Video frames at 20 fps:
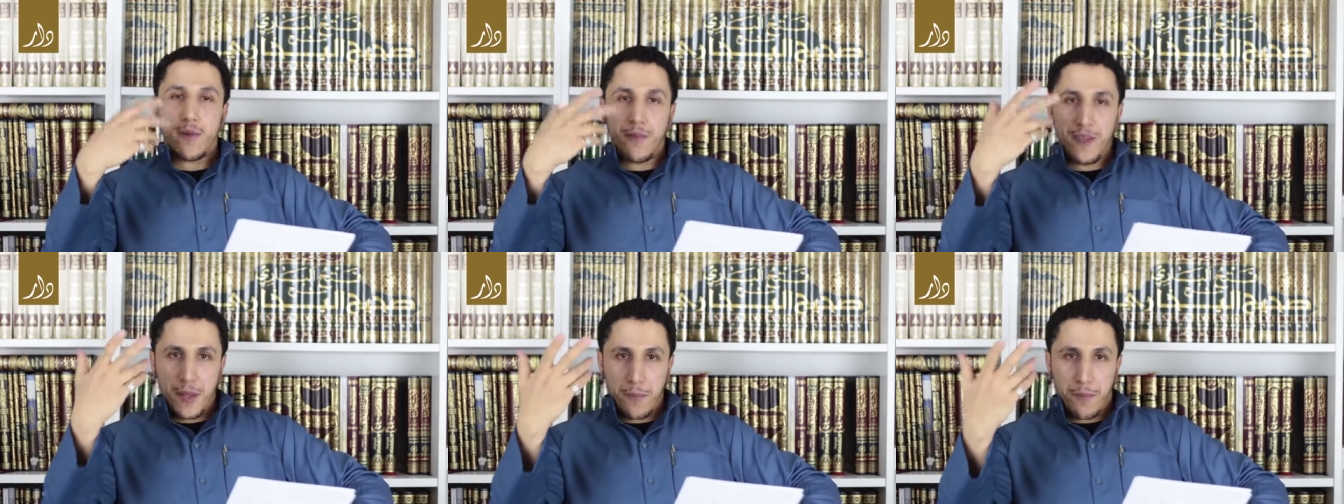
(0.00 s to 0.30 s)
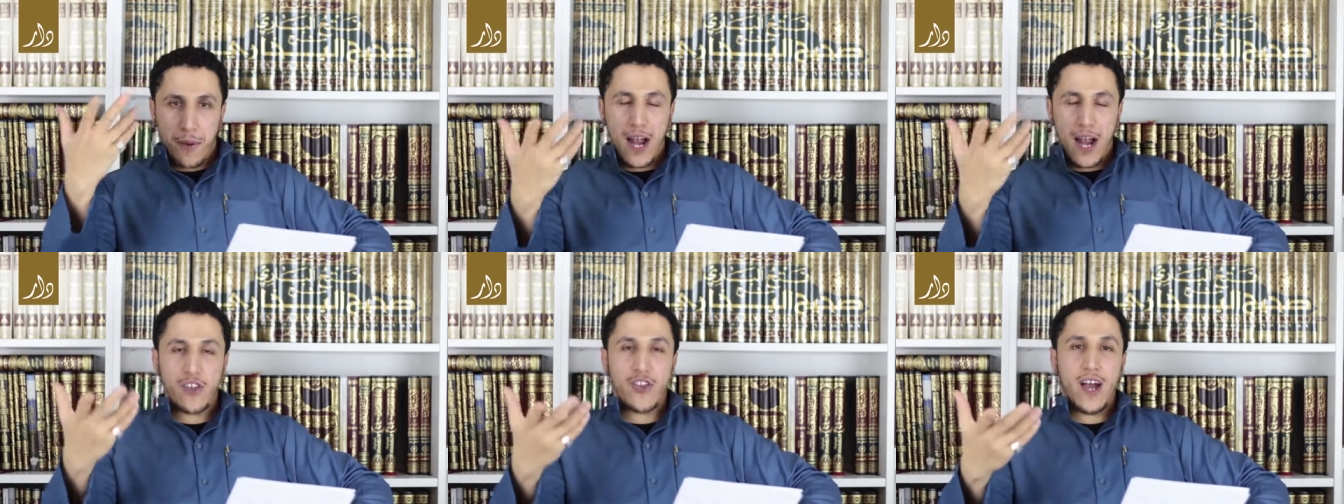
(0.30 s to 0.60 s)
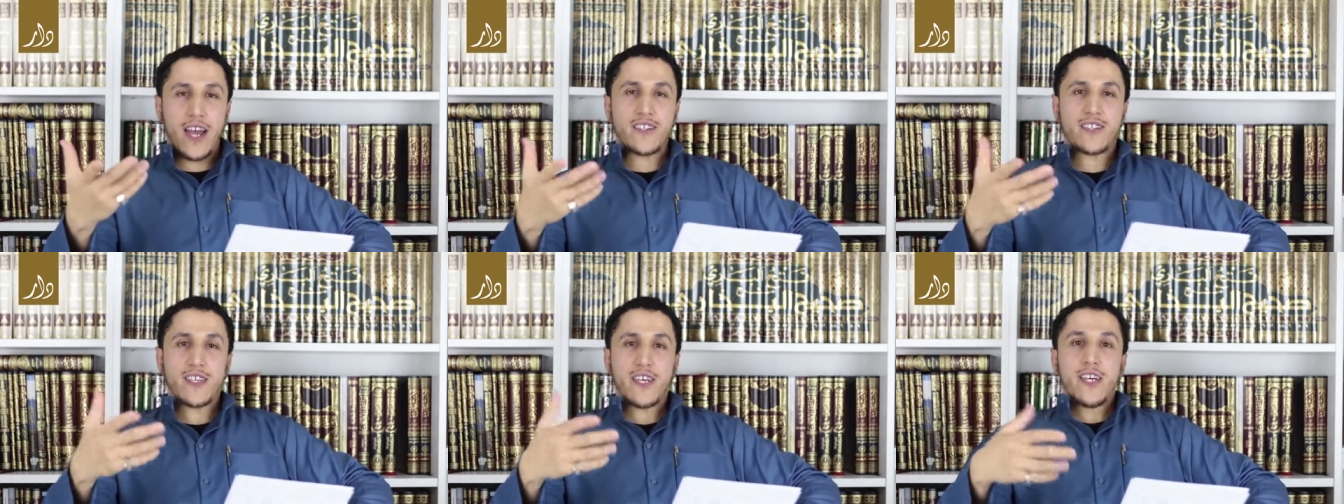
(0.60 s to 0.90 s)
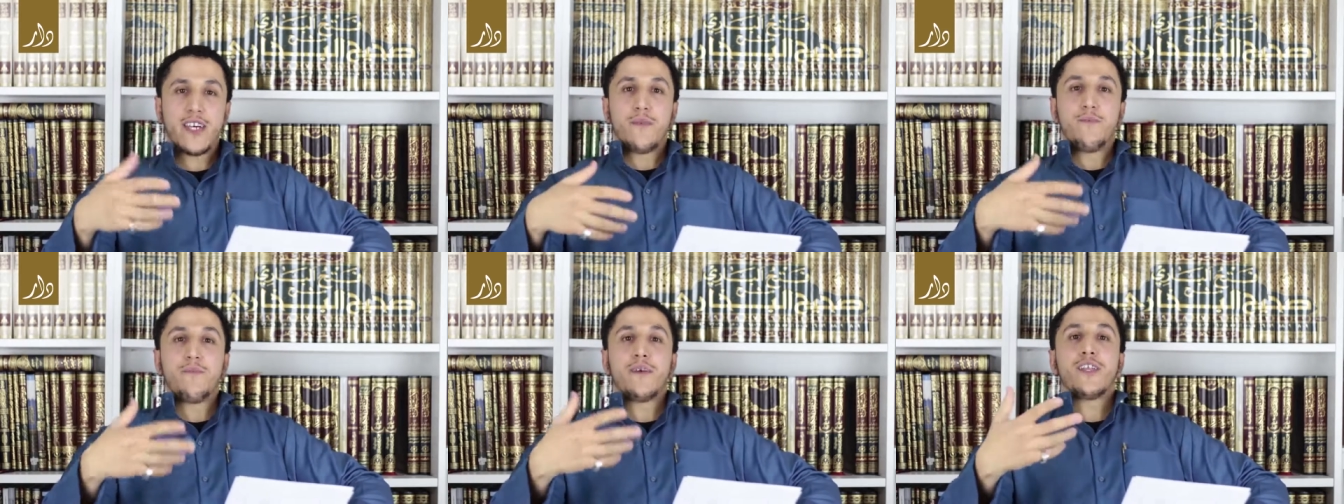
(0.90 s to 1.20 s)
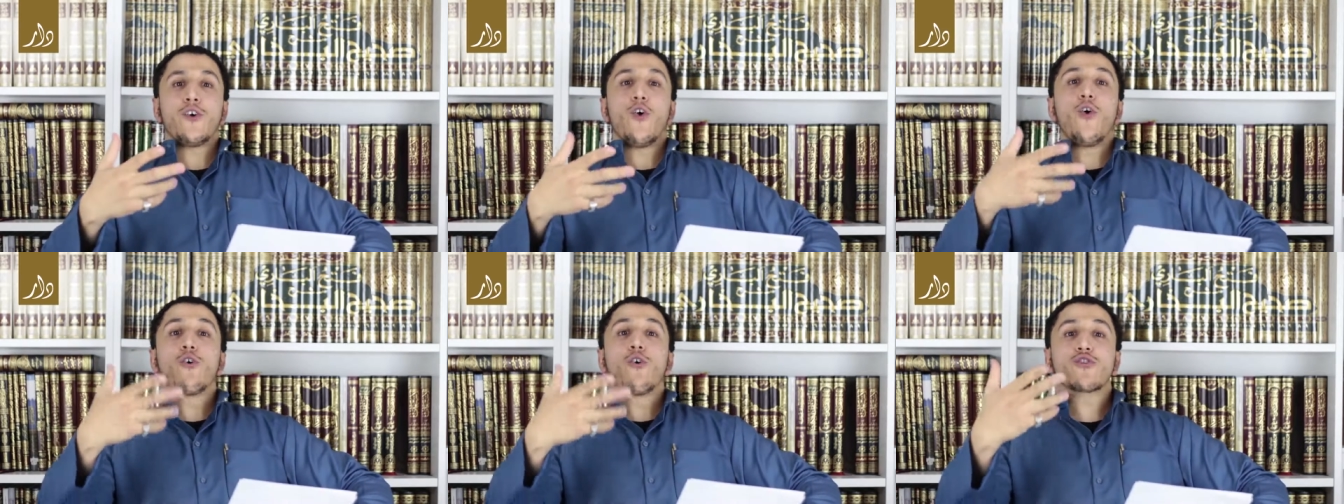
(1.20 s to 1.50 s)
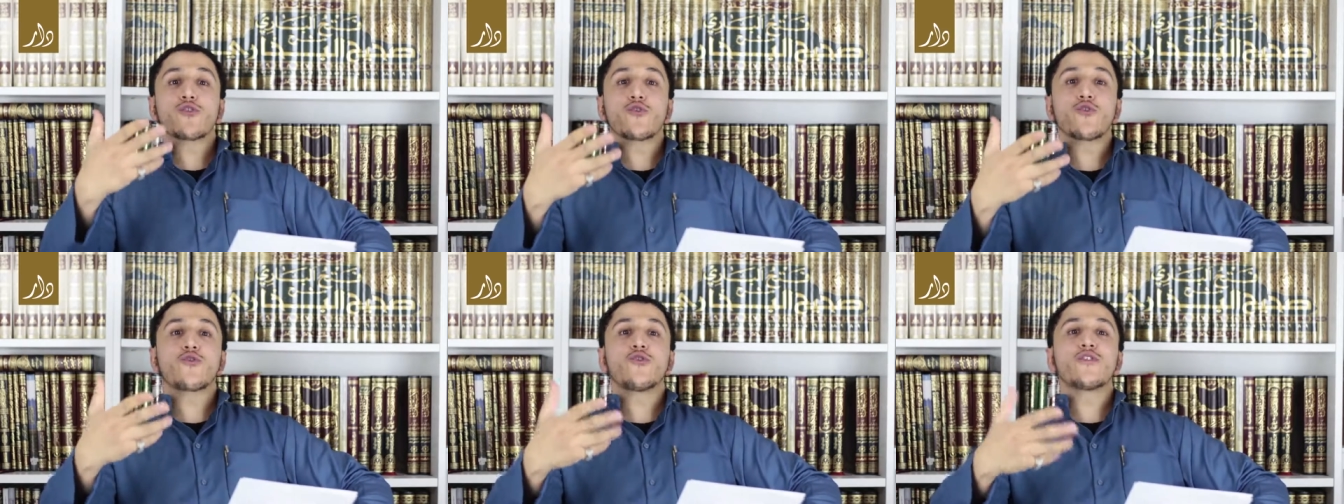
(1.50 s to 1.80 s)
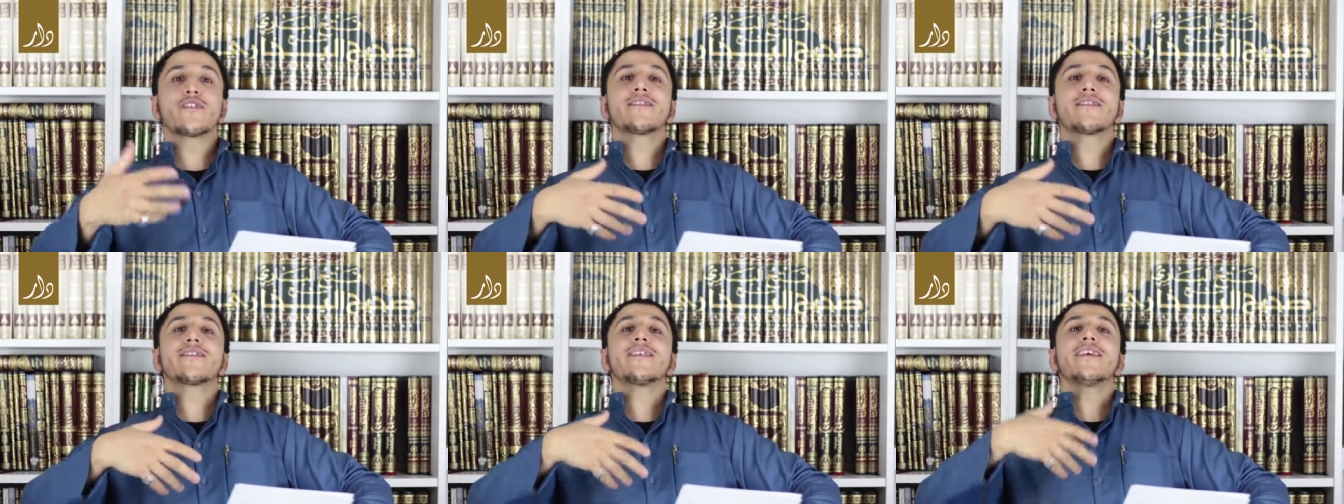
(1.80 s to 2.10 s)
meaning paradise, meaning also
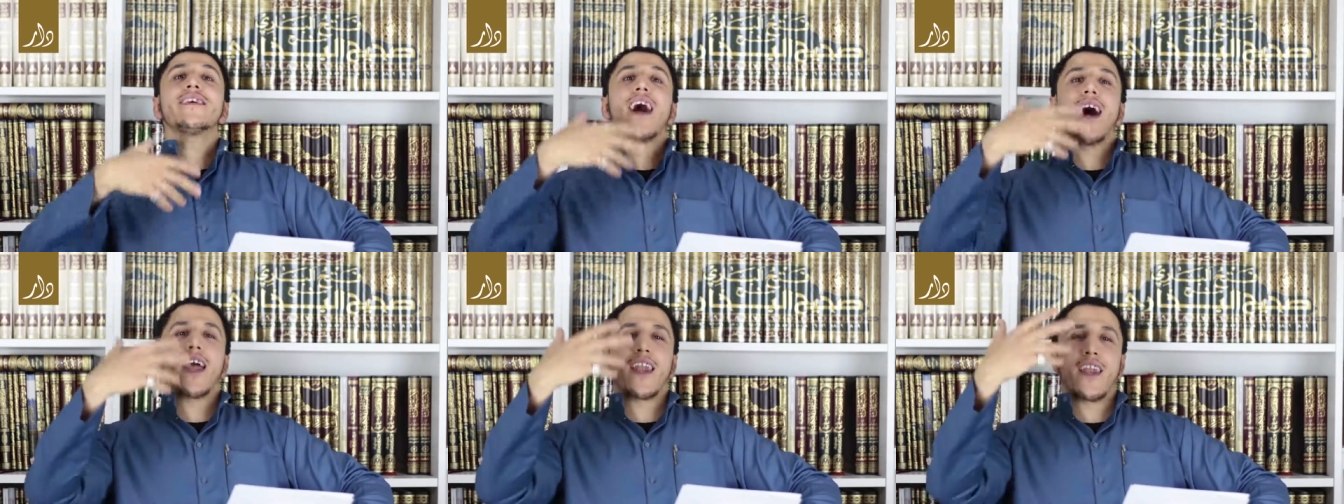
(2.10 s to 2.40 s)
to see